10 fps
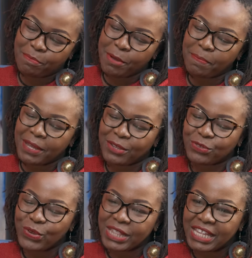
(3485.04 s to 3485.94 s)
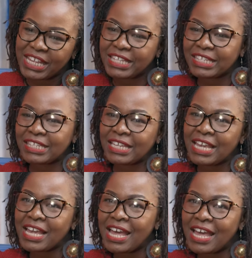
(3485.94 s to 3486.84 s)
Pimping is when there is
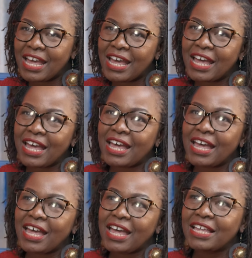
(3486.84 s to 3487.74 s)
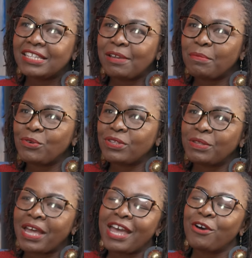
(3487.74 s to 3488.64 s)
someone
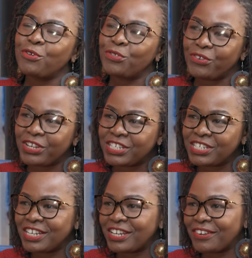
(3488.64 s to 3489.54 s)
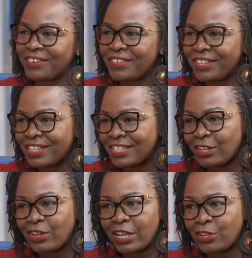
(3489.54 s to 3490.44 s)
with higher authority, Jagero.
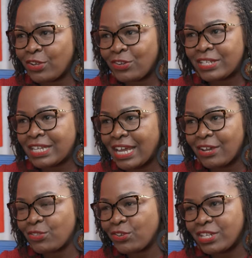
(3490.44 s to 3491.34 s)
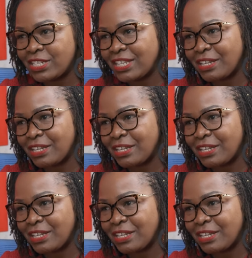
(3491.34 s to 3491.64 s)
Jagero, you're not higher authority